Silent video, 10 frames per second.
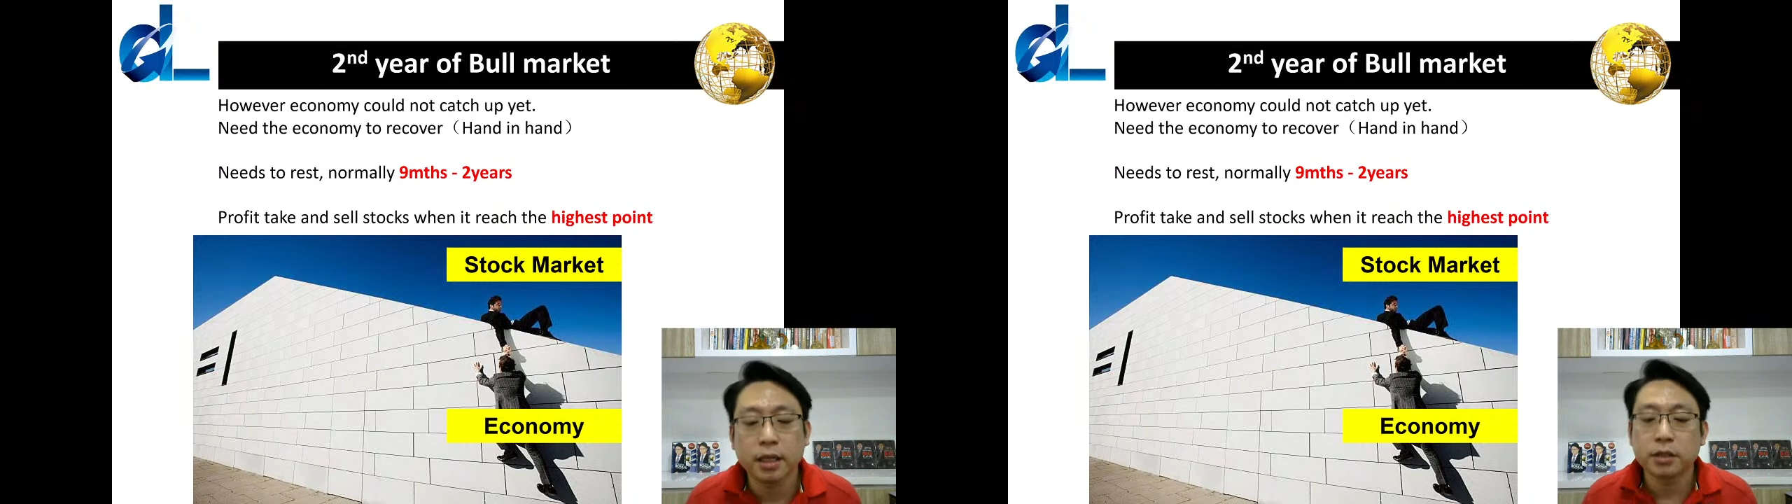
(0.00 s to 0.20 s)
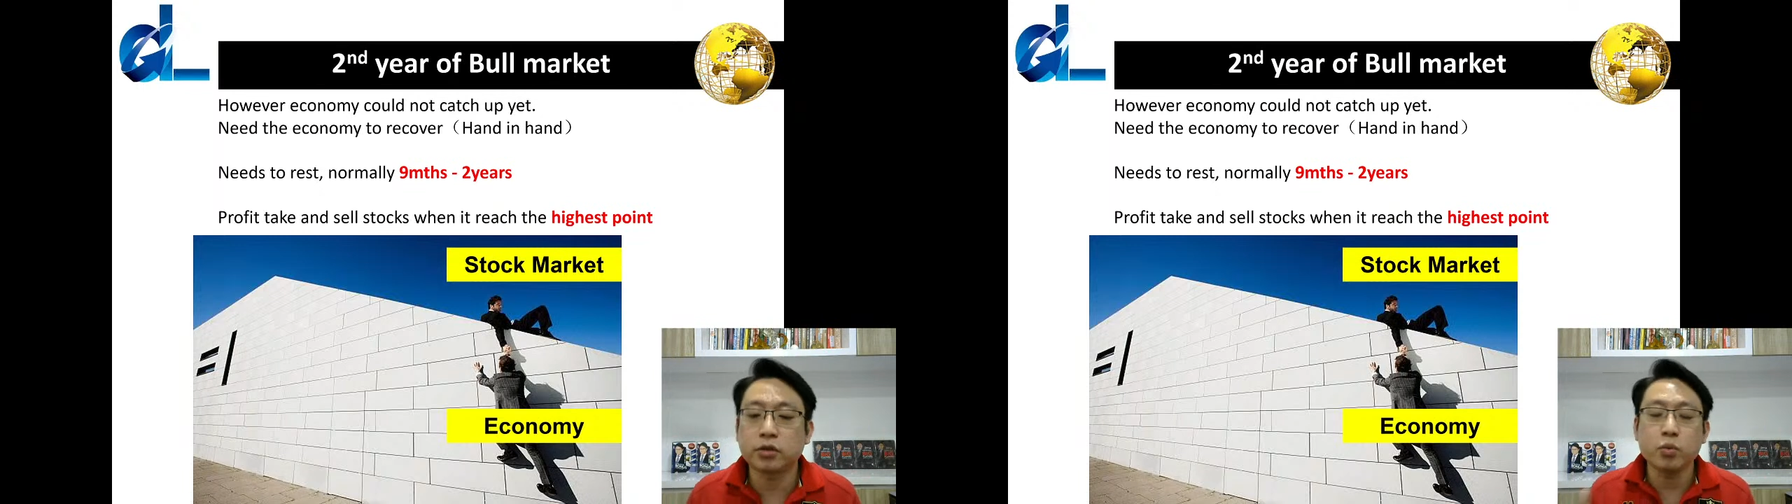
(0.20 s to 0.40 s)

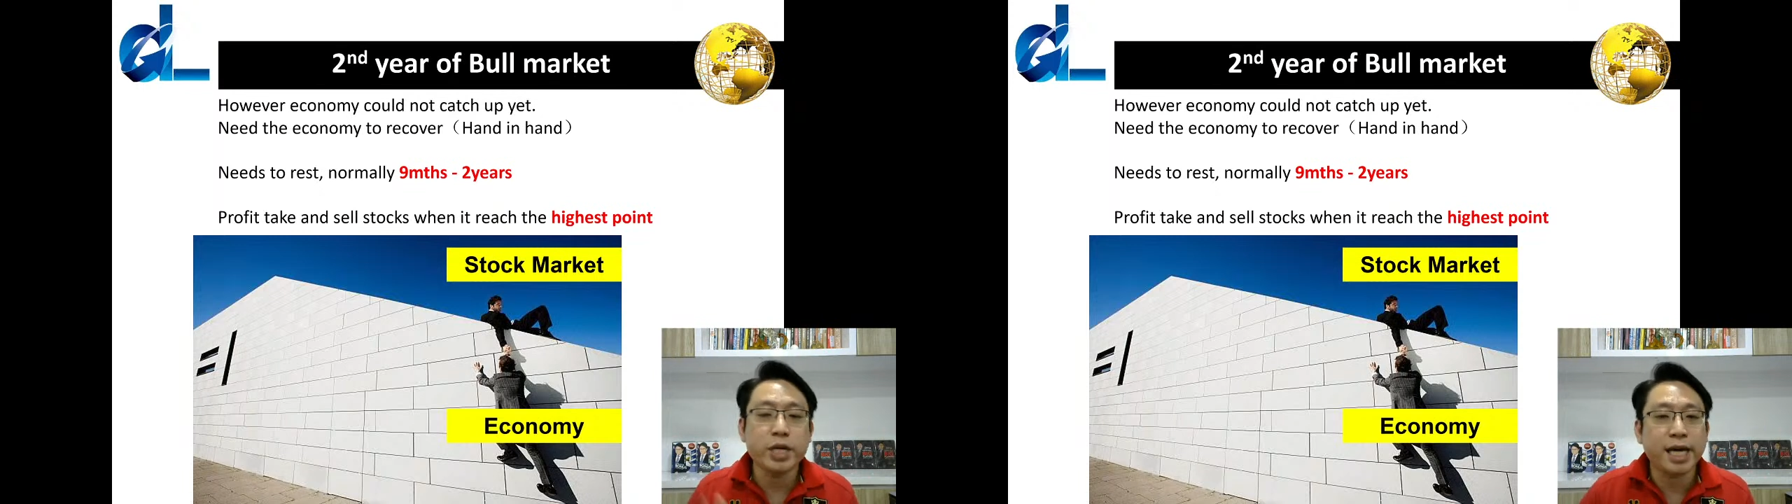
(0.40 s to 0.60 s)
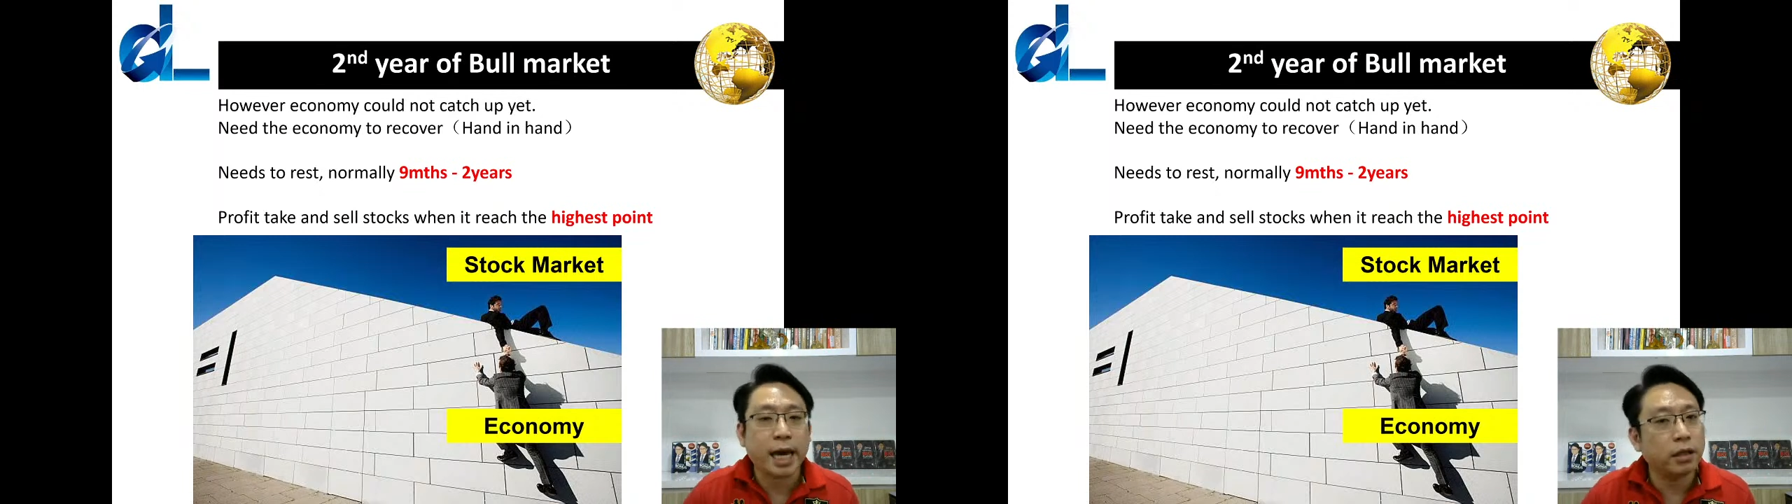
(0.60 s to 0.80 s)
So
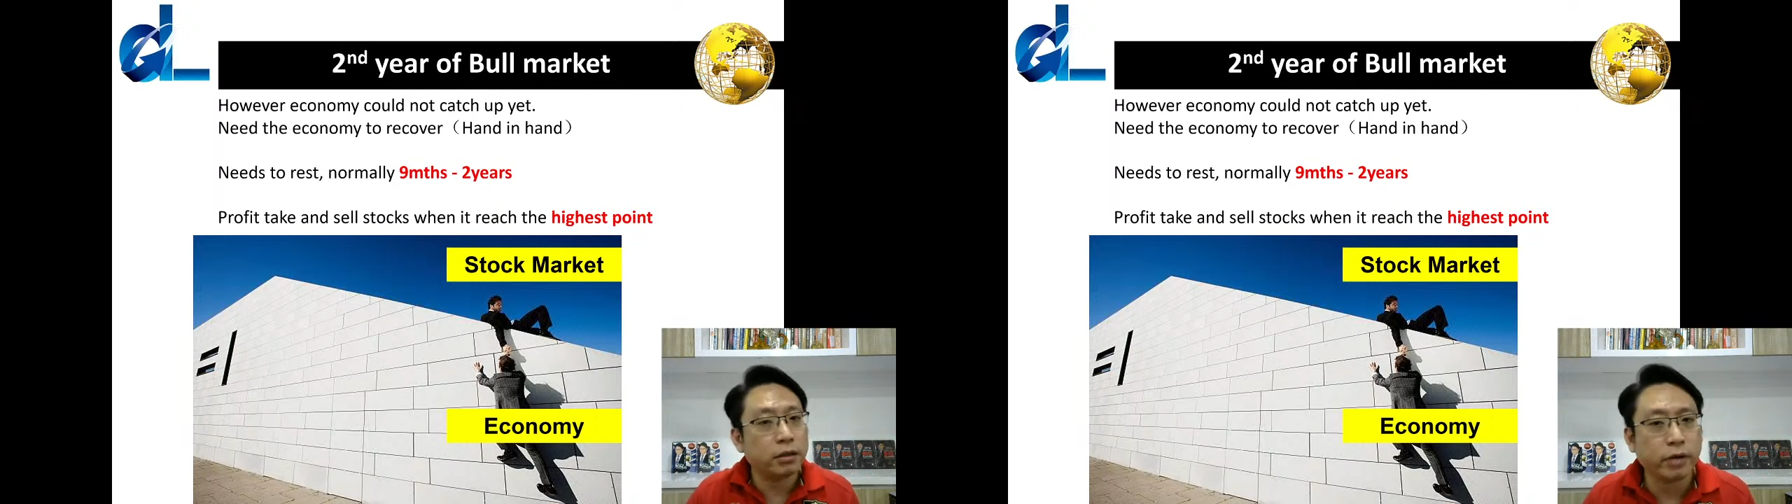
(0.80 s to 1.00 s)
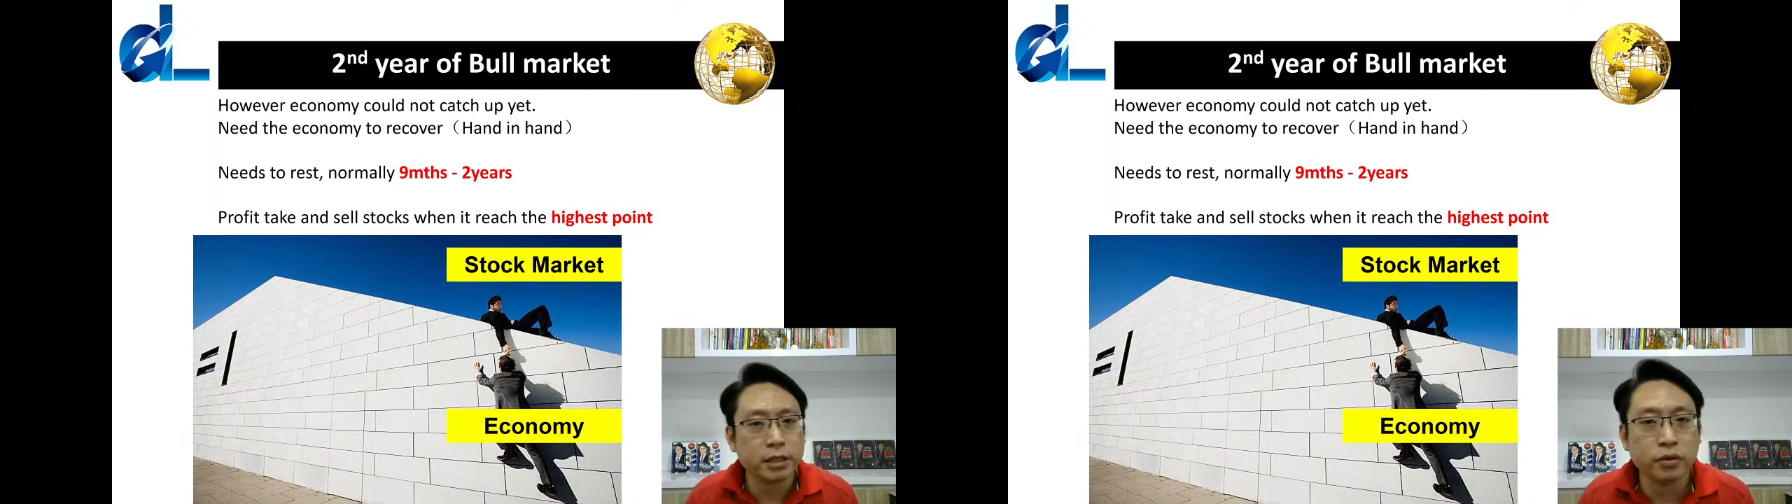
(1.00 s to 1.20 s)
we
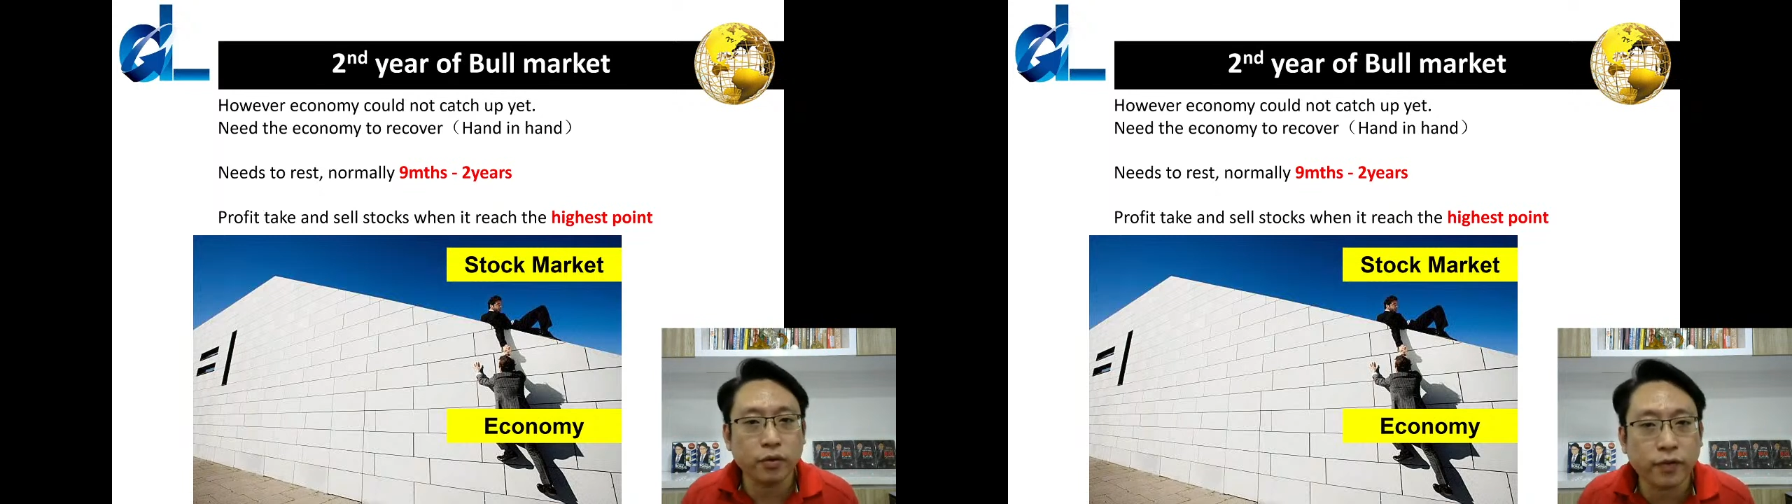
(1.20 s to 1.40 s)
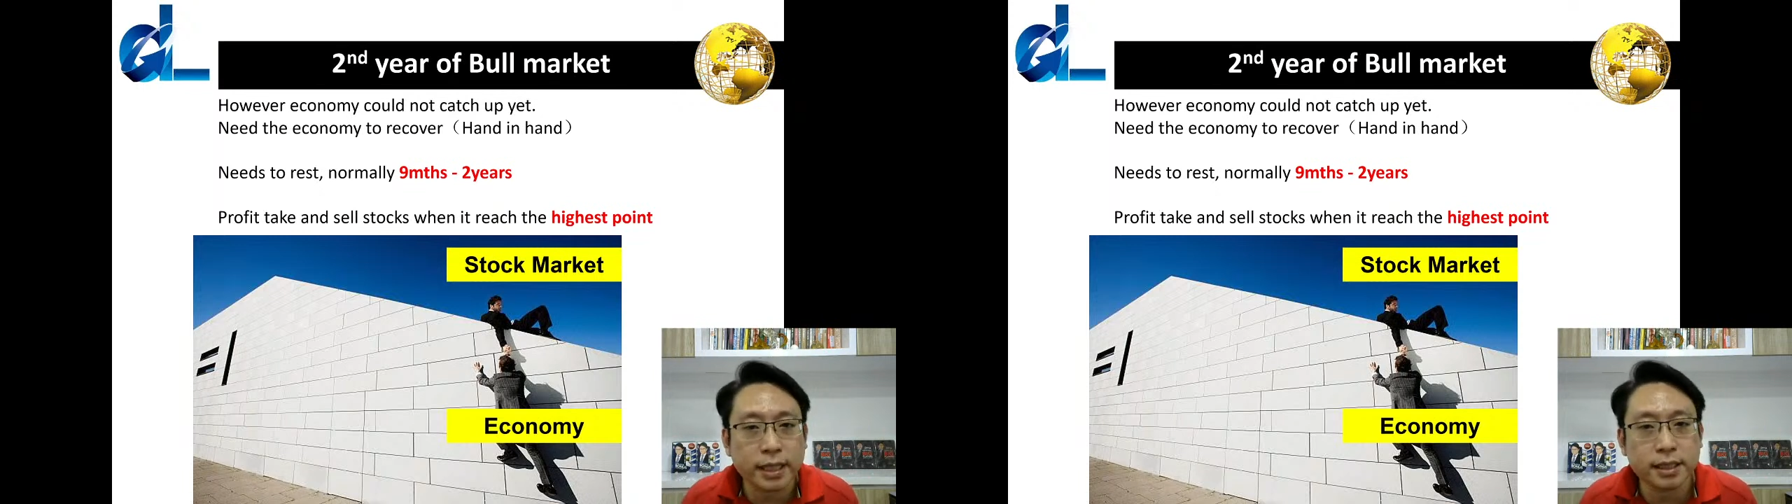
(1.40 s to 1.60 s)
cannot rise so
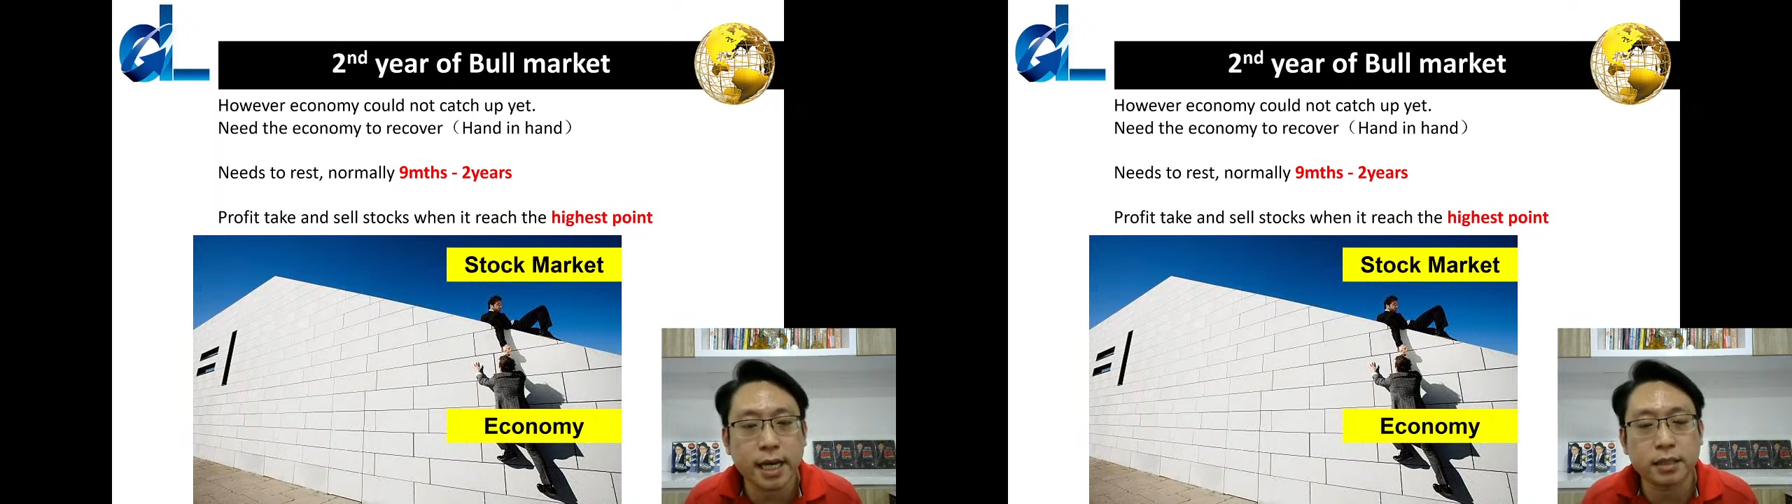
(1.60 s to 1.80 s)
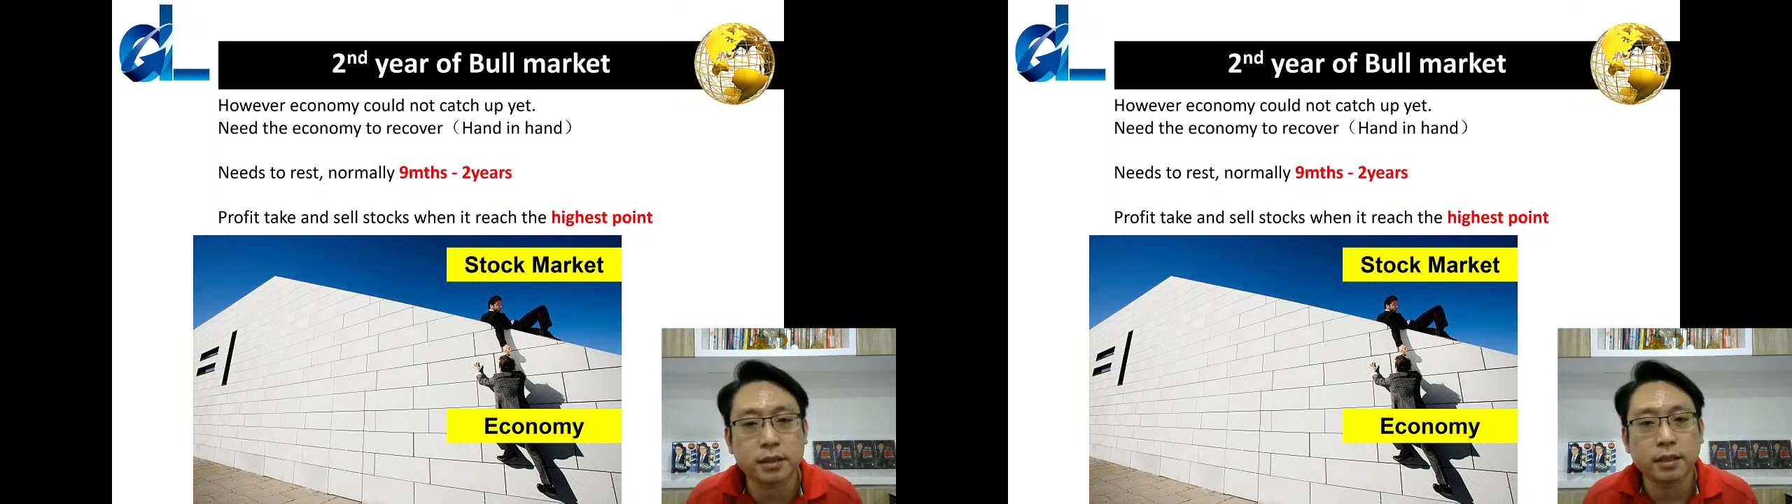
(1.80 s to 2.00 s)
fast
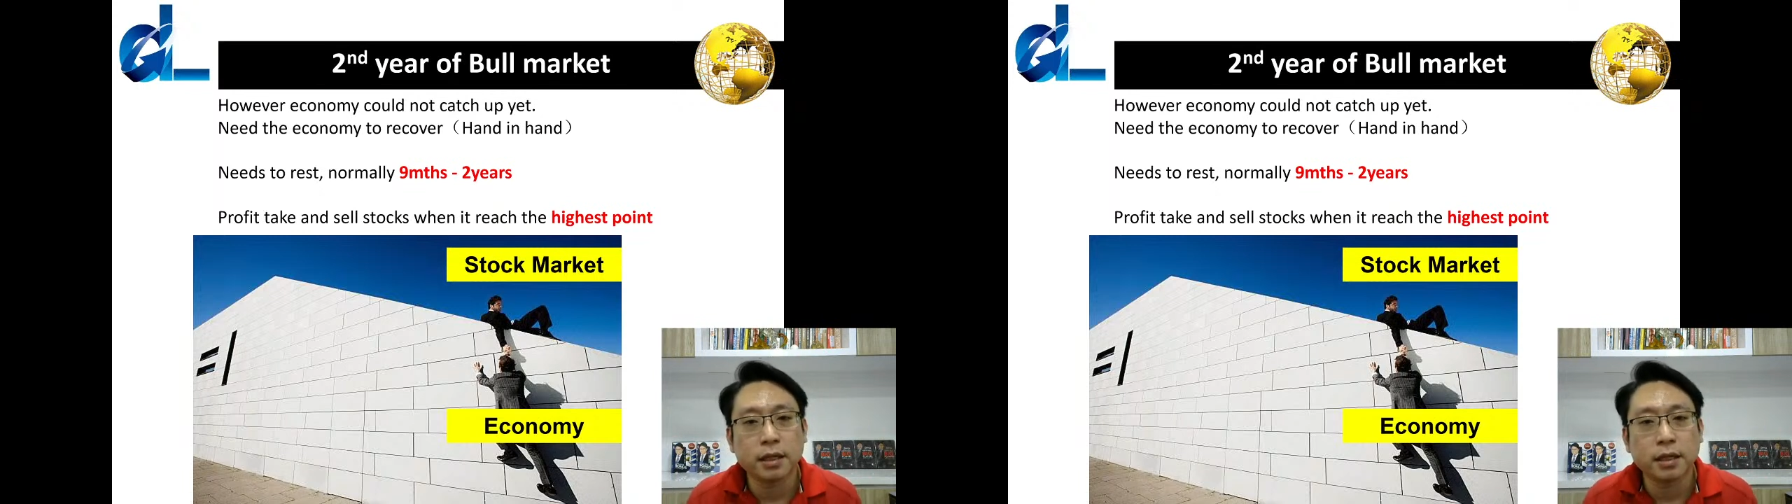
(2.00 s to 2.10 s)
yet.